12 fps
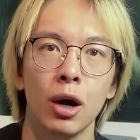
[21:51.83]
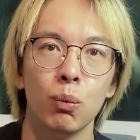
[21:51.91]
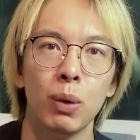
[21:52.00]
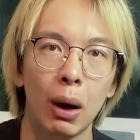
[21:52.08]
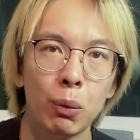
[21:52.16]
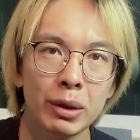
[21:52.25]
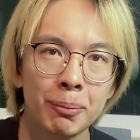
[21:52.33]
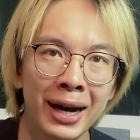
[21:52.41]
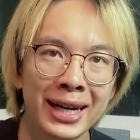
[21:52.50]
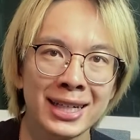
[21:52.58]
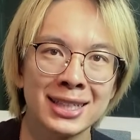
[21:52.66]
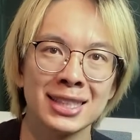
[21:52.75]
While we
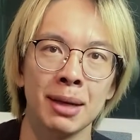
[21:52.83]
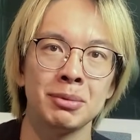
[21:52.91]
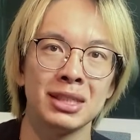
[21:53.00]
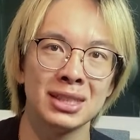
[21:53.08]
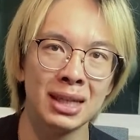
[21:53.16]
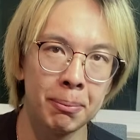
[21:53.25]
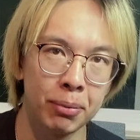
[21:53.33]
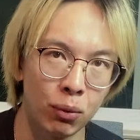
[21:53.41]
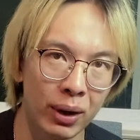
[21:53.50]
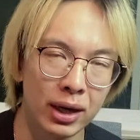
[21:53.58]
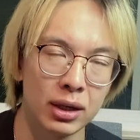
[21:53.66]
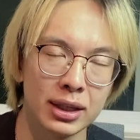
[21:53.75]
might accept it
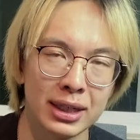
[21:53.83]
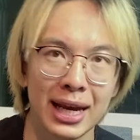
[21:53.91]
temporarily,